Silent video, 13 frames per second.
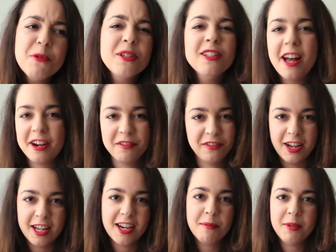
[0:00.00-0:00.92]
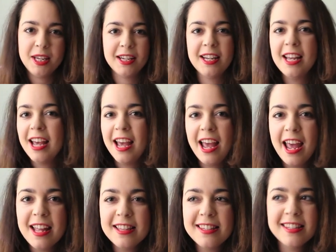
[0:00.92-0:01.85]
It was a lot of fun. I mean,
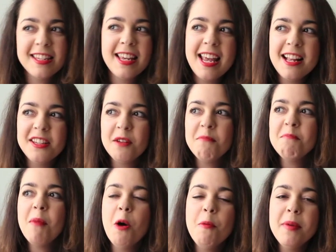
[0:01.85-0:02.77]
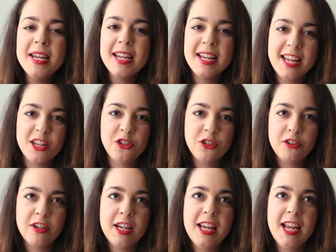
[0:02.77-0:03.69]
it's a moment in
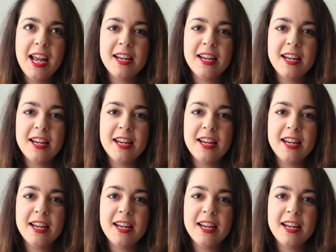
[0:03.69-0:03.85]
history,